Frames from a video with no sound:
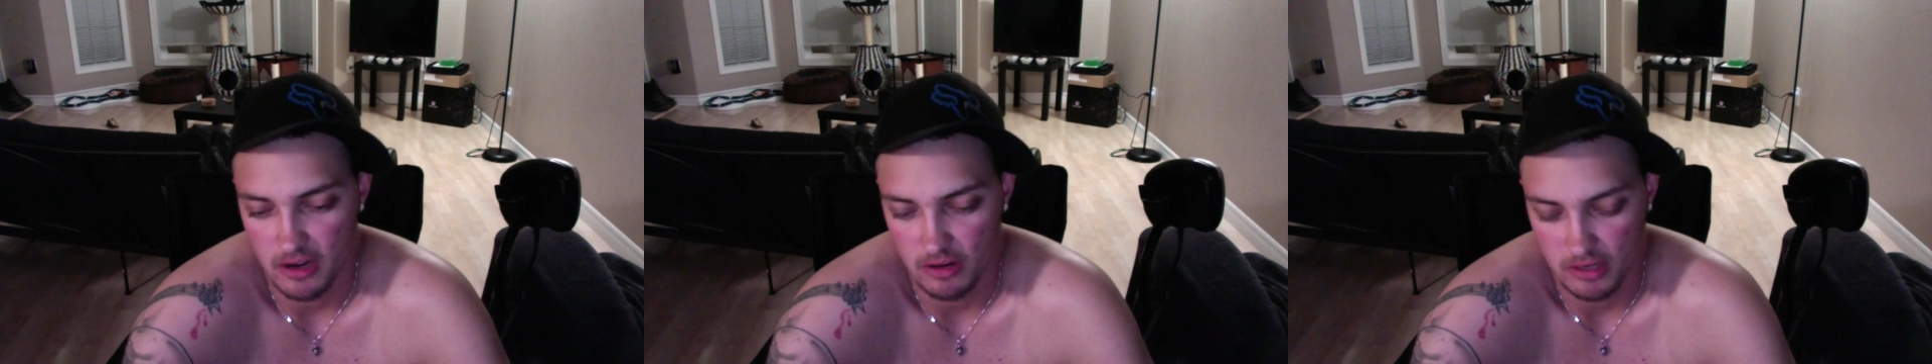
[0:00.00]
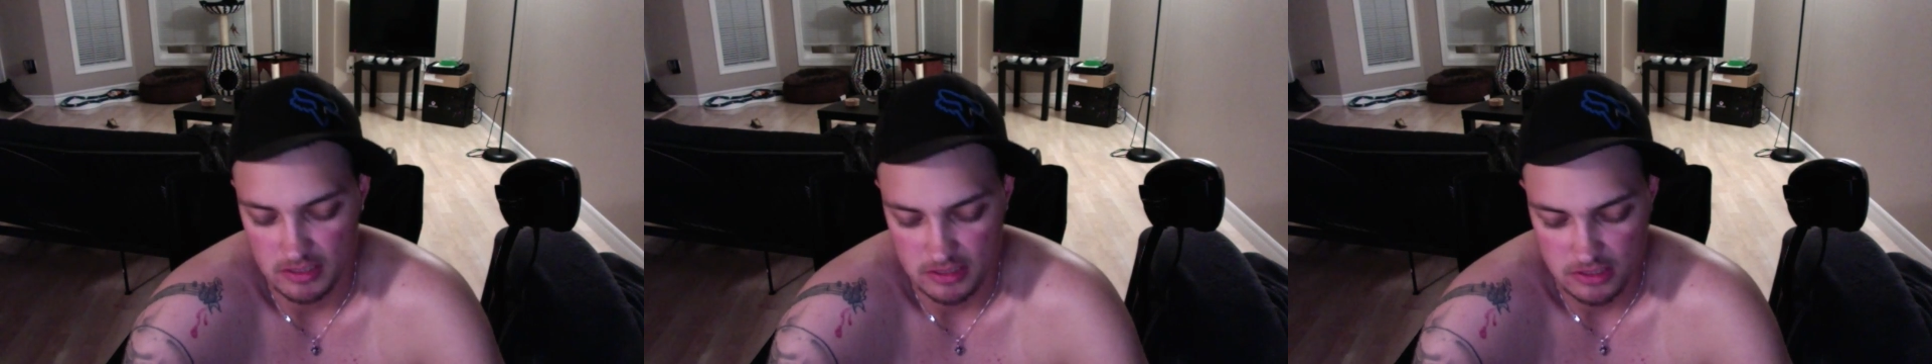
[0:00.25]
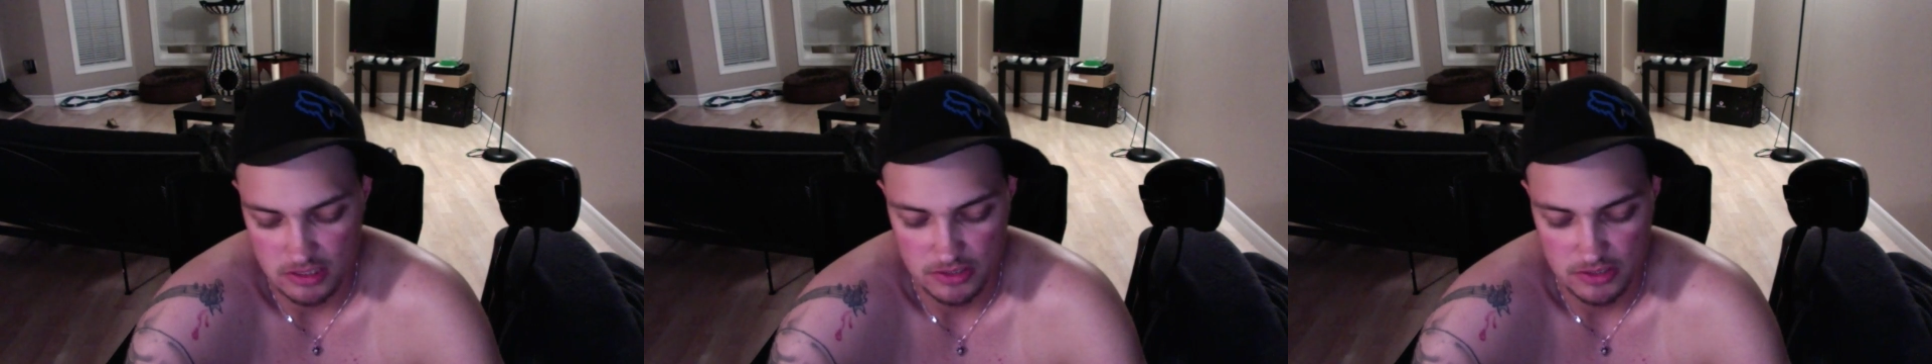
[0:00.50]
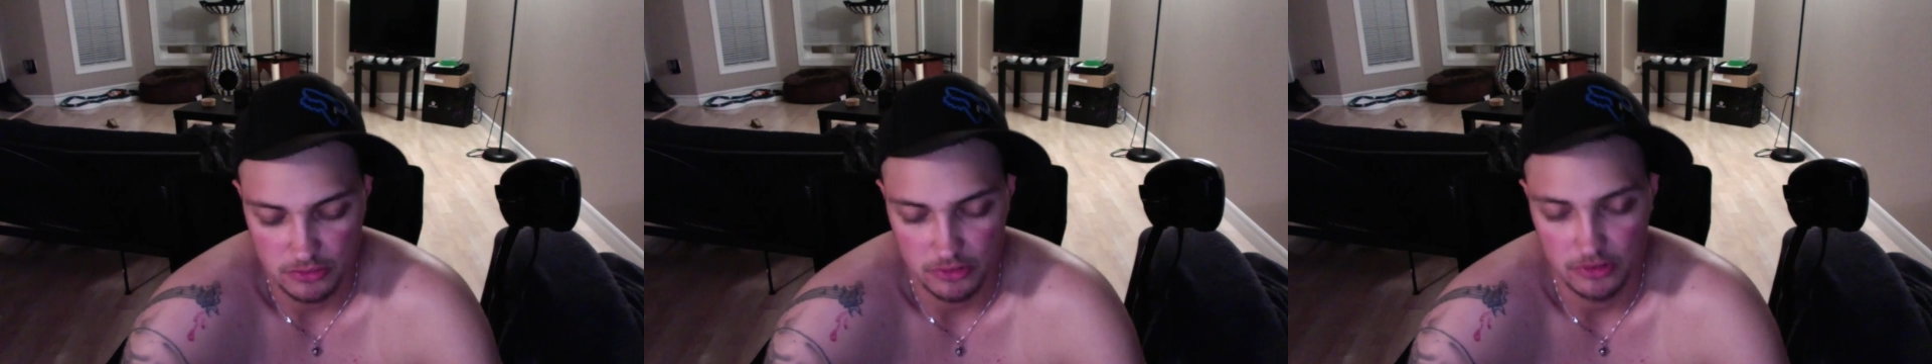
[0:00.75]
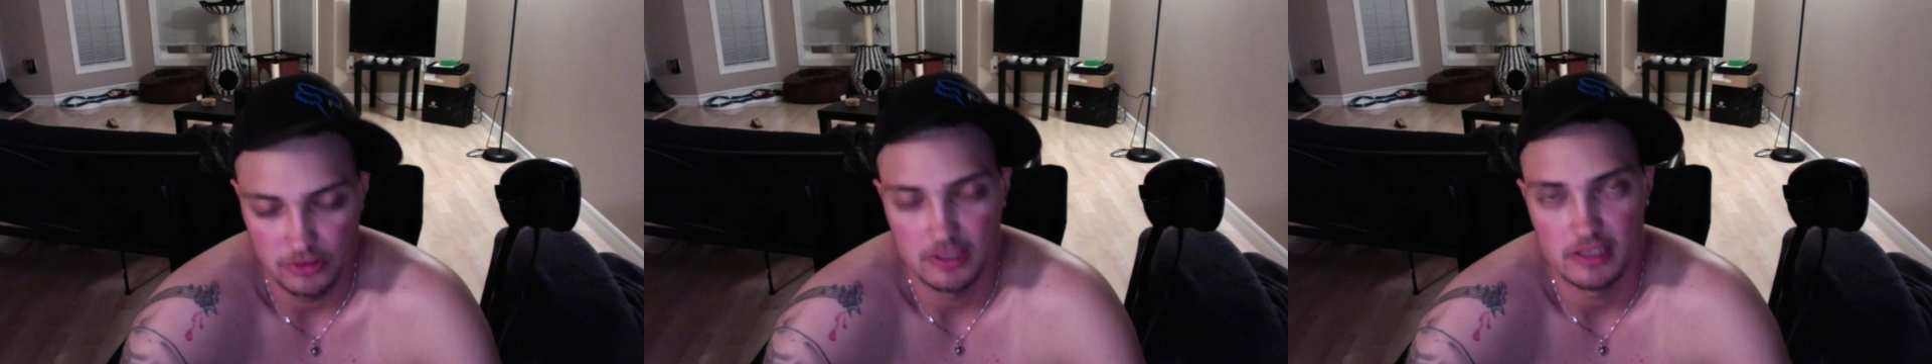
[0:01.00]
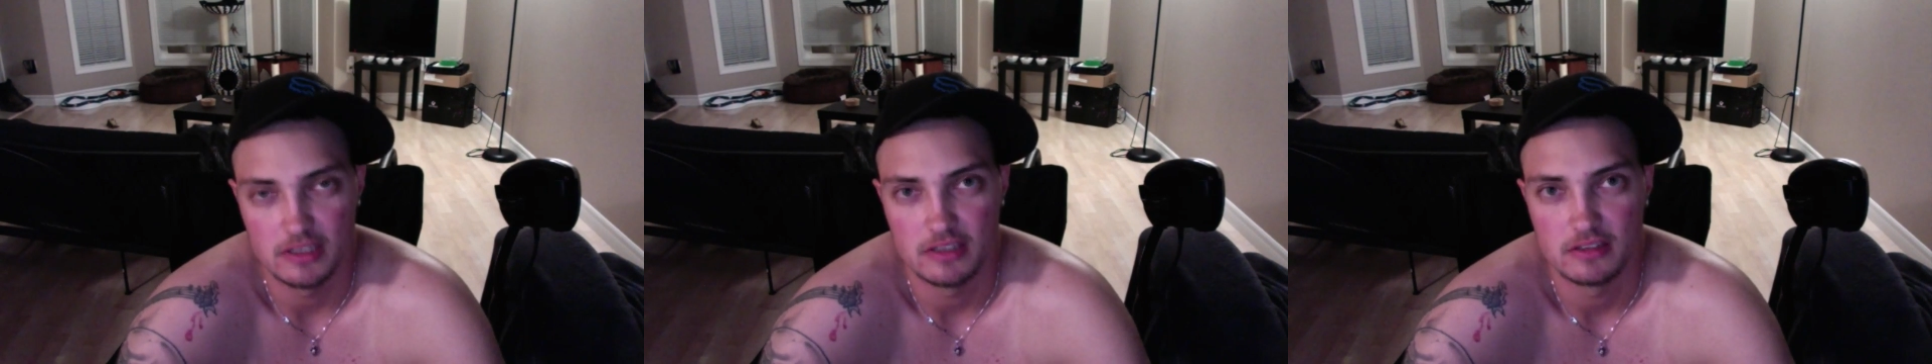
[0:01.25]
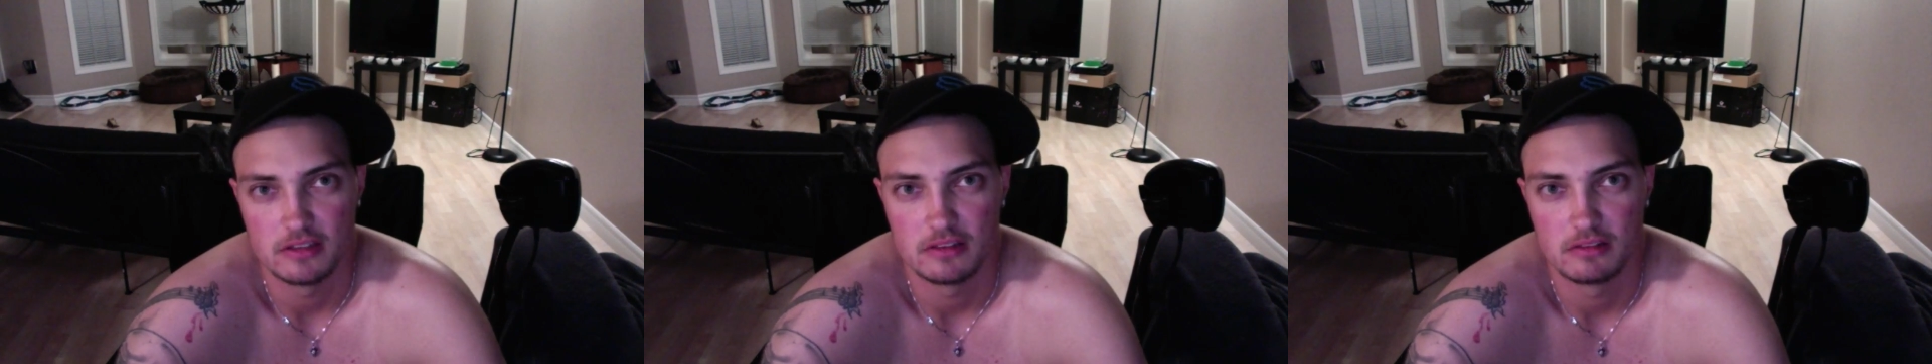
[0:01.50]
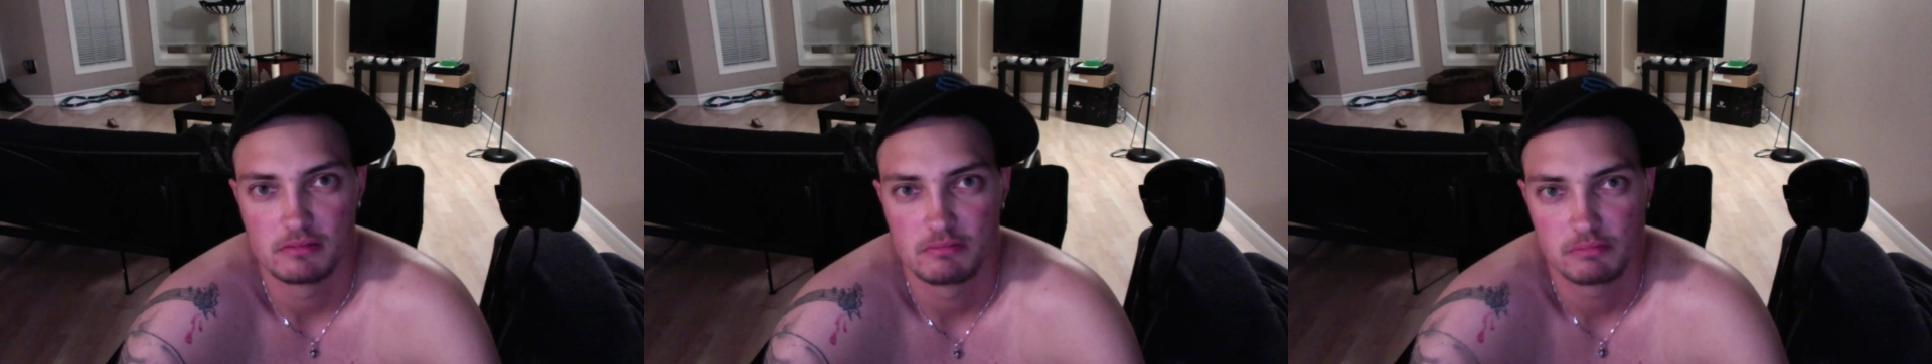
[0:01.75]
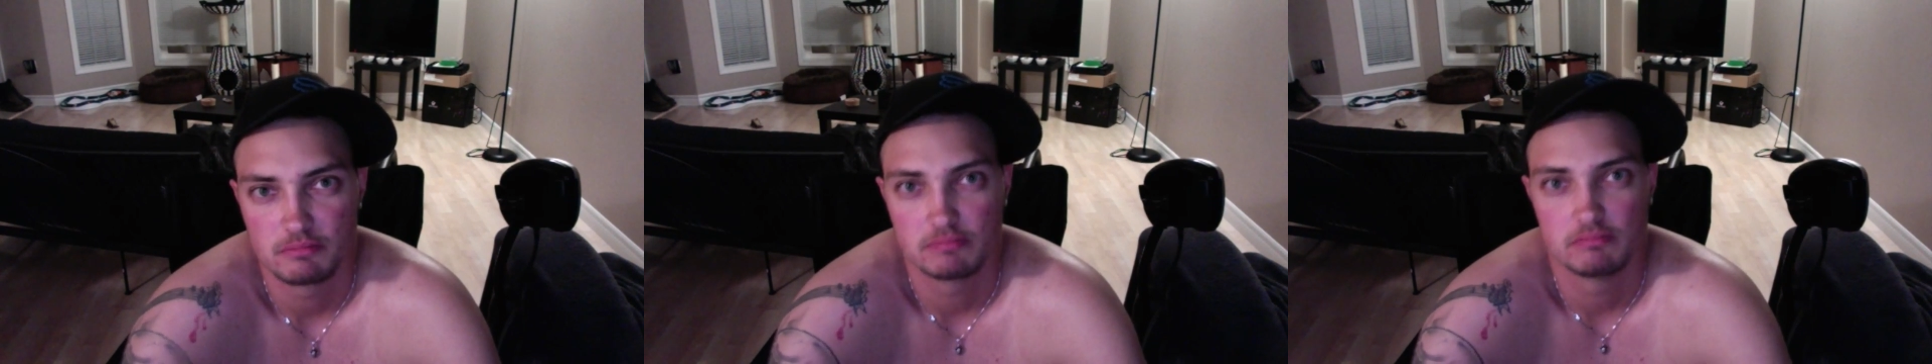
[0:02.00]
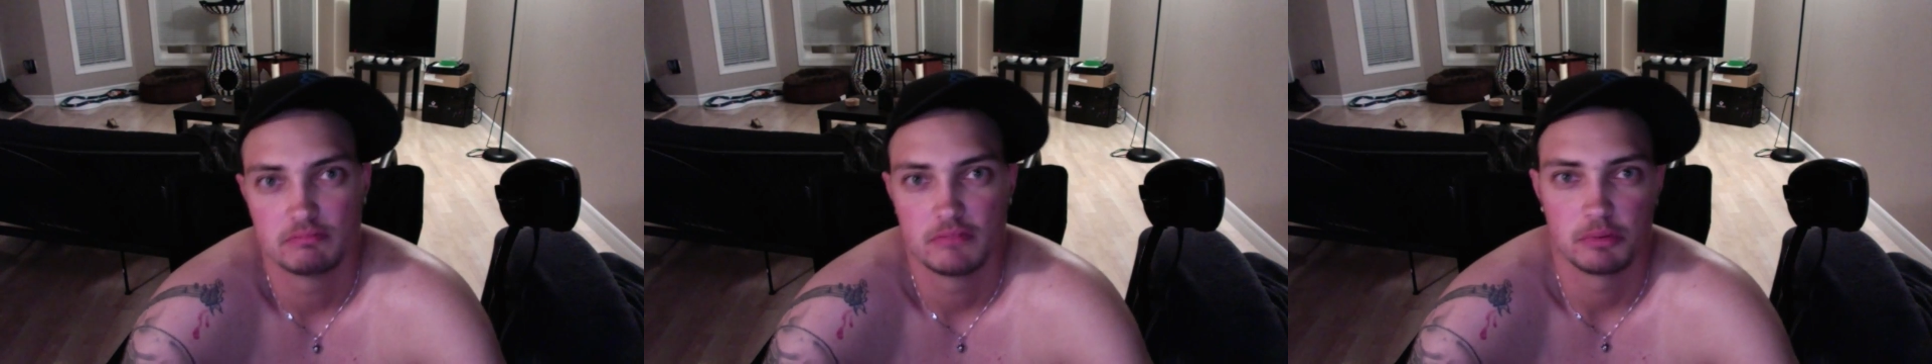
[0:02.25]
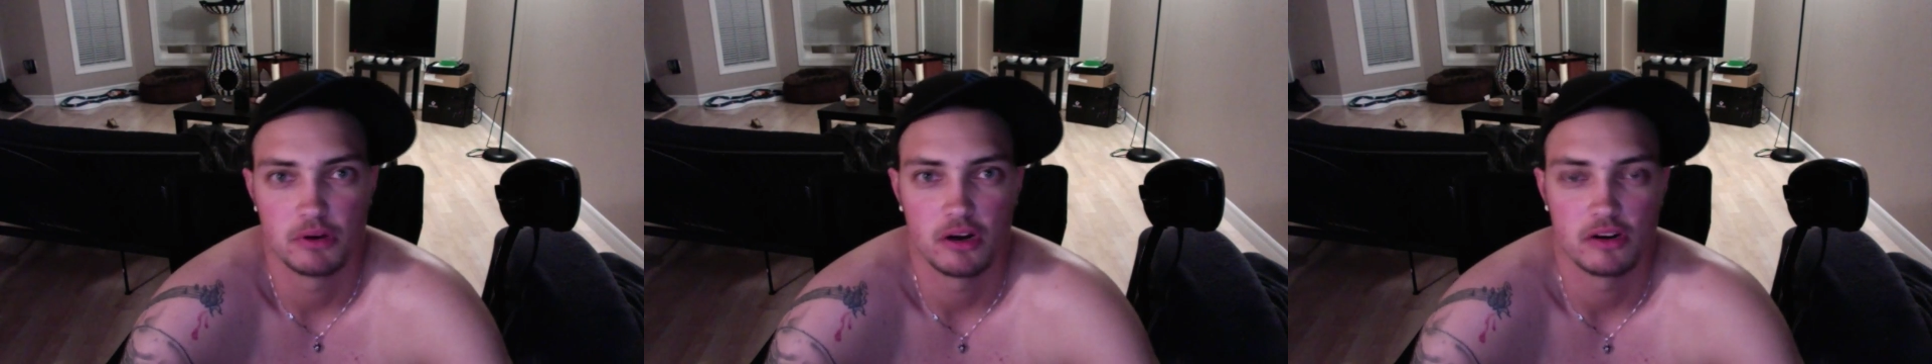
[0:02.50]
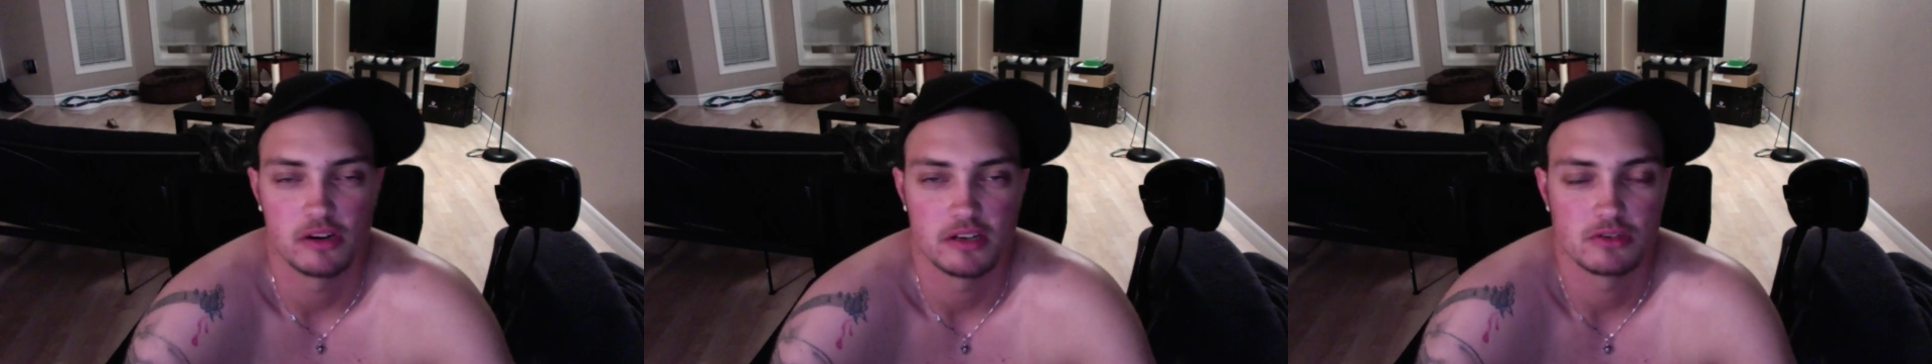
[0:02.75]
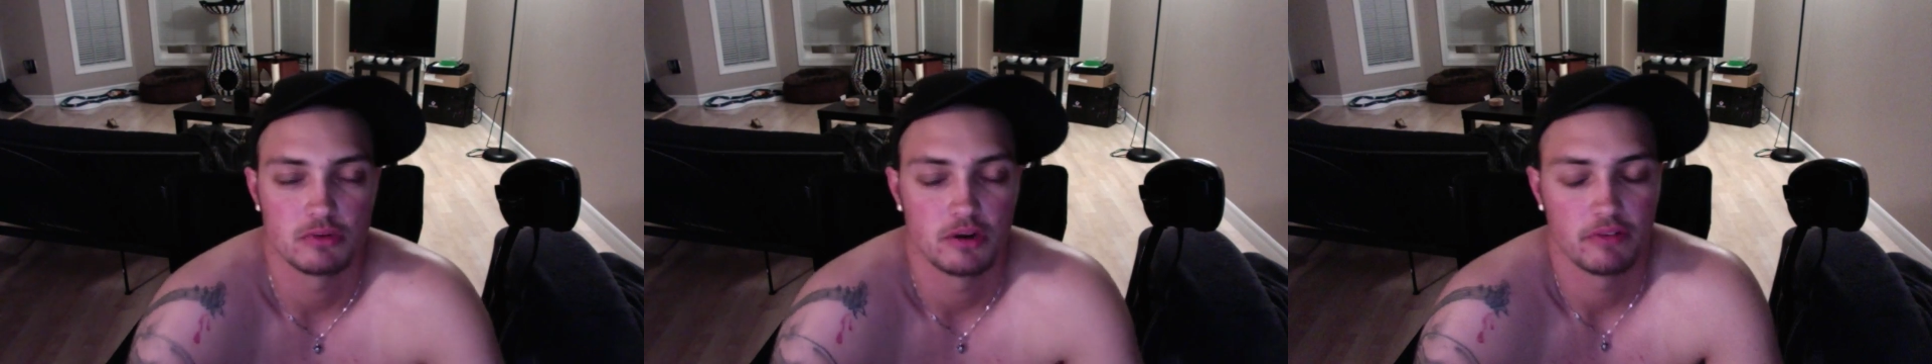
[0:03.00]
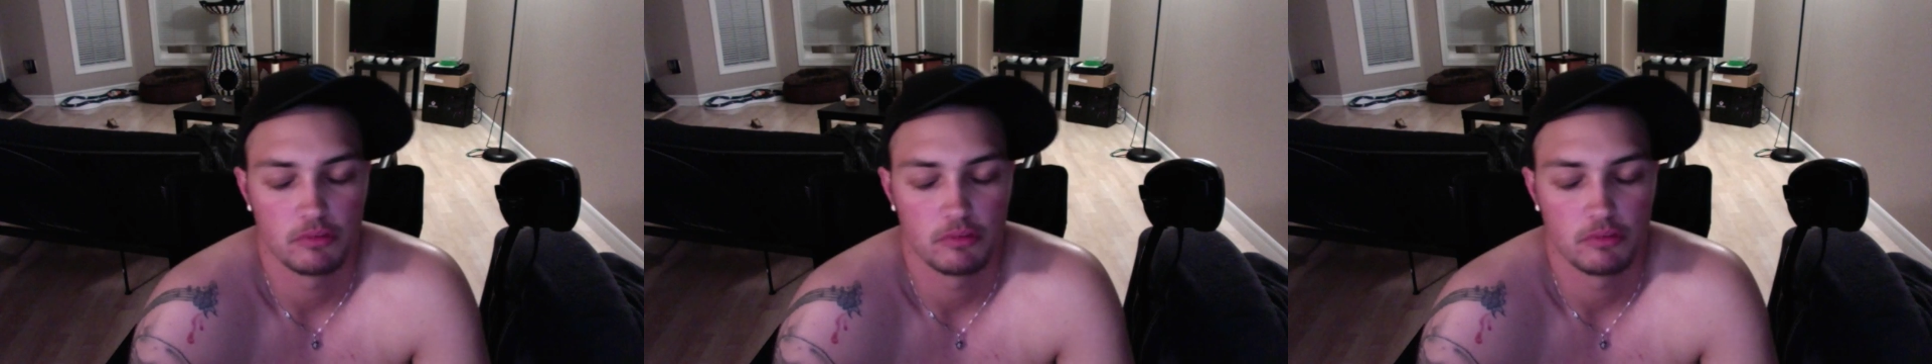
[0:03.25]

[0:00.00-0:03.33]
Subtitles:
I guess it's just too early in the progress or whatever.